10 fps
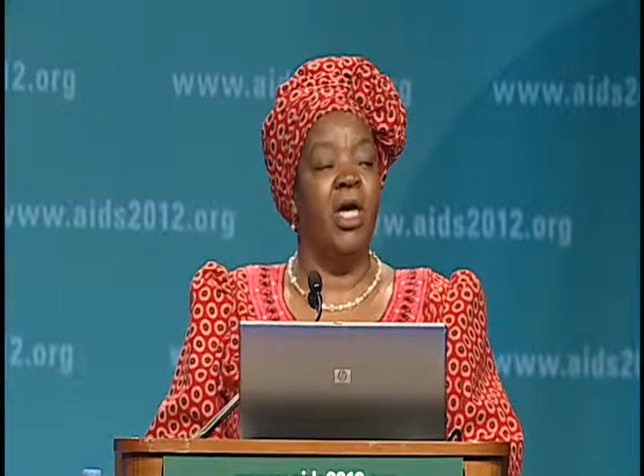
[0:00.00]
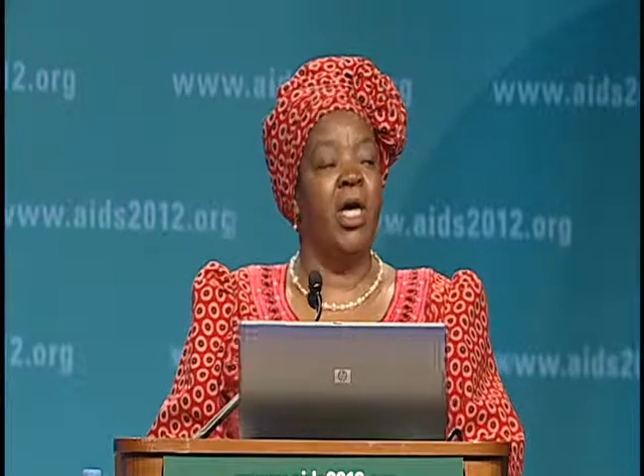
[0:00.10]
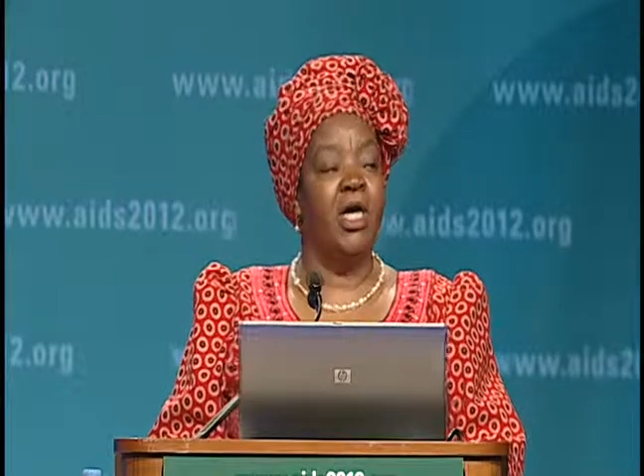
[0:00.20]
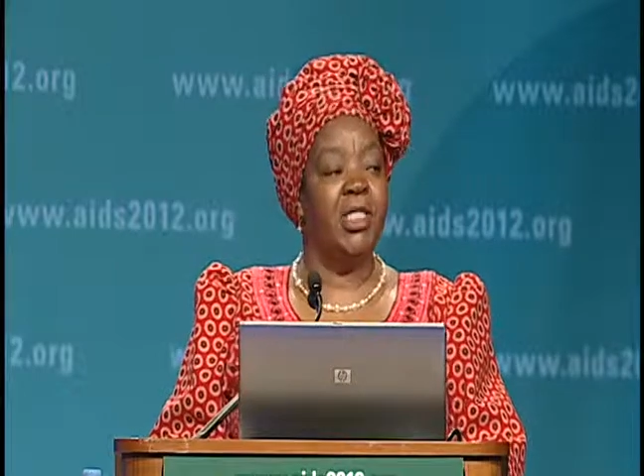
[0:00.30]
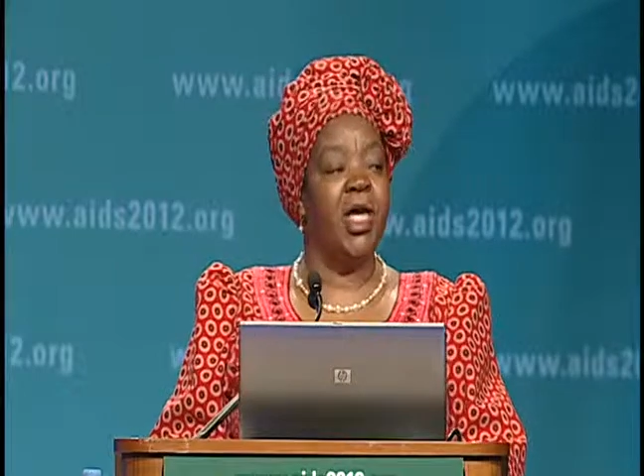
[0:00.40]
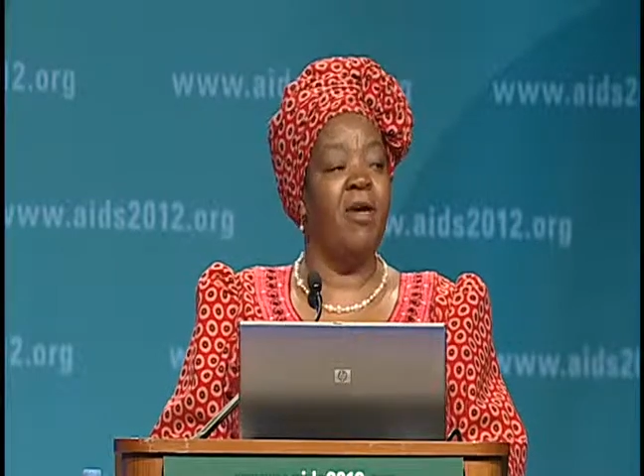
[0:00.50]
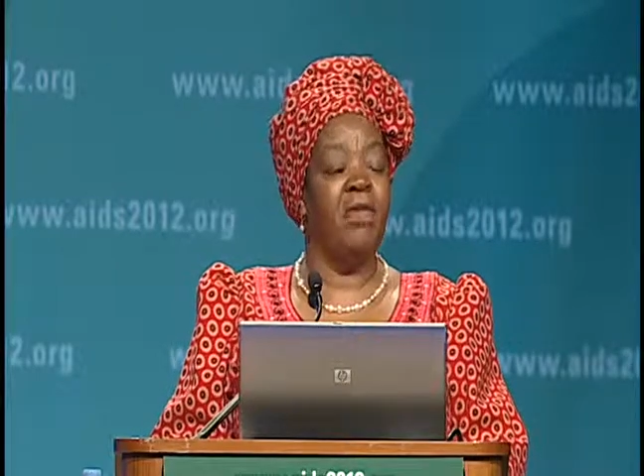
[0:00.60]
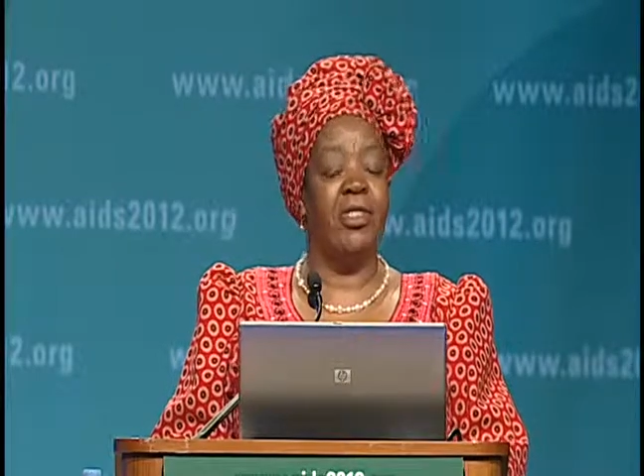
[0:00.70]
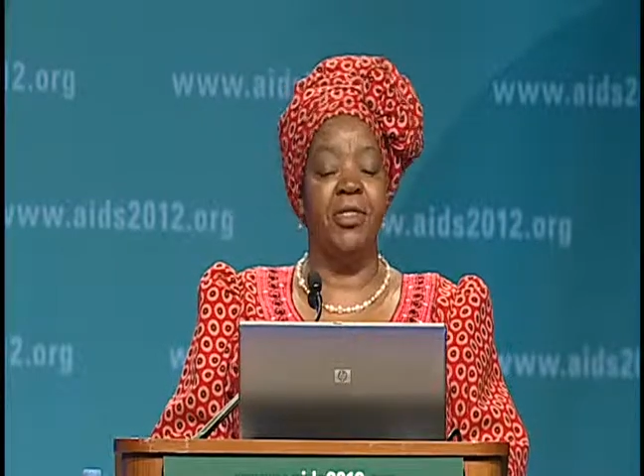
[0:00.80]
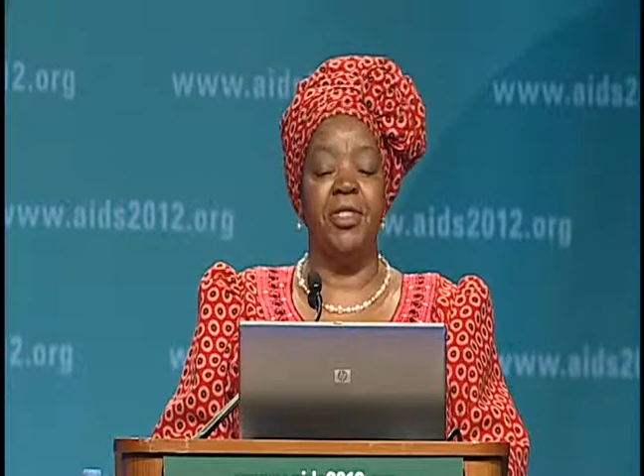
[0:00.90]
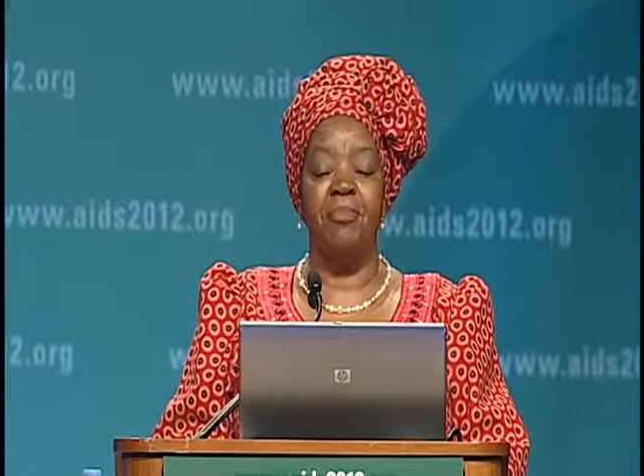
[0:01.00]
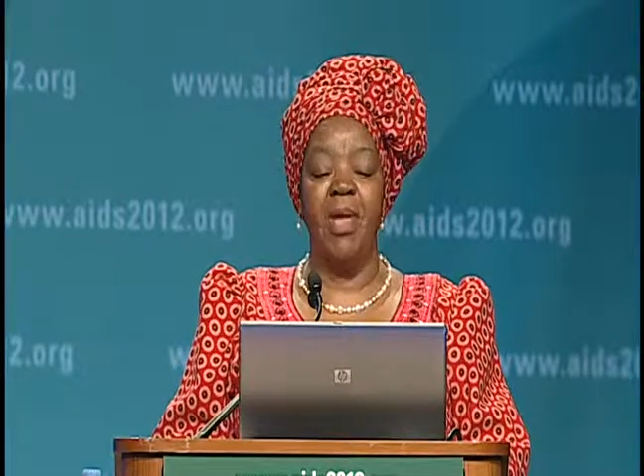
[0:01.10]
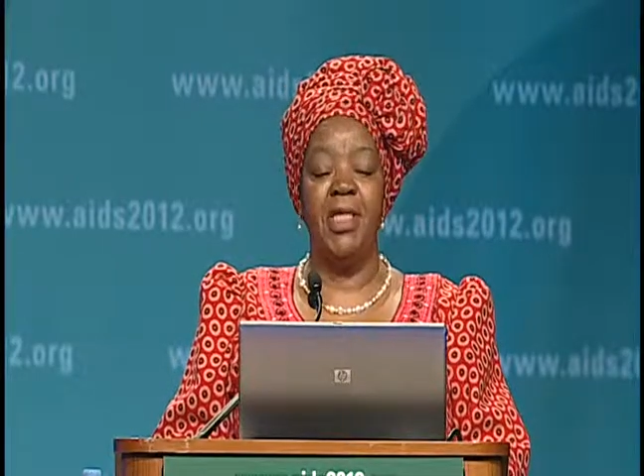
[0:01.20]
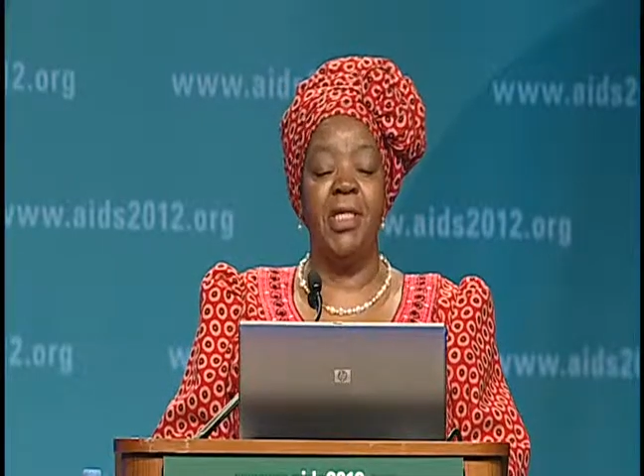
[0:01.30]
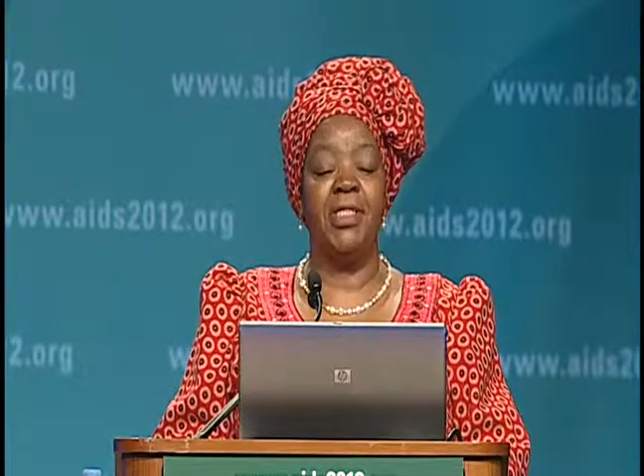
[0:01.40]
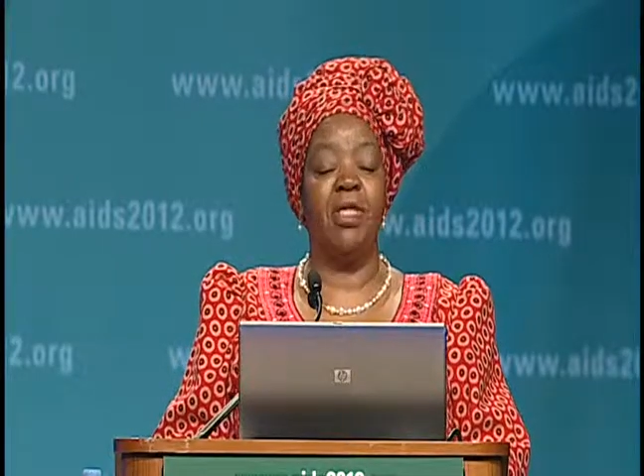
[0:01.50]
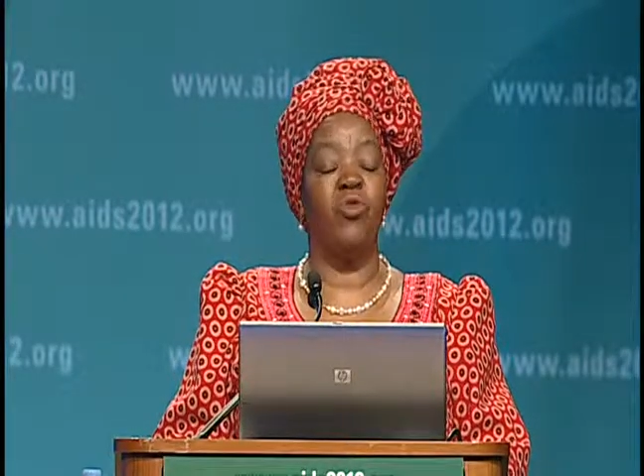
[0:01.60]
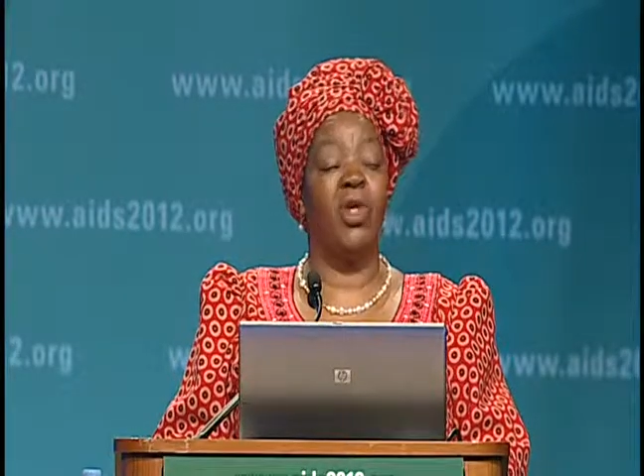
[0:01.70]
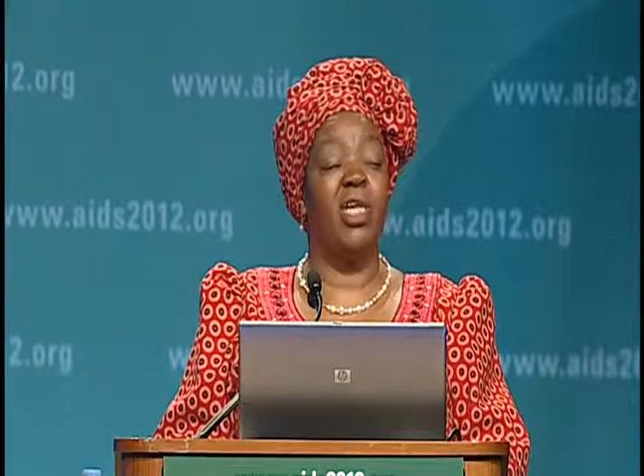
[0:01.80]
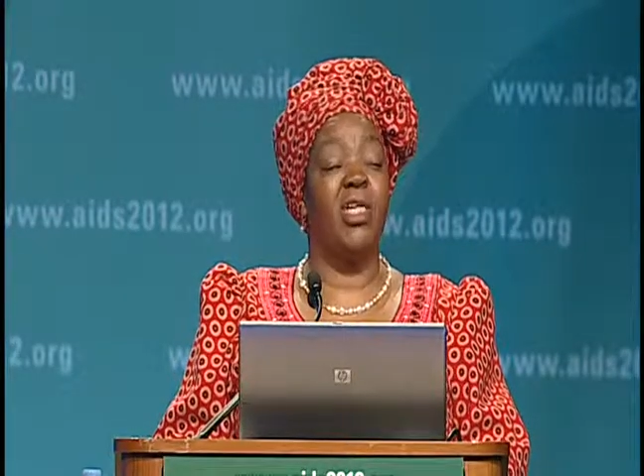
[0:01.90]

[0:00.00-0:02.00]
HIV treatment has actually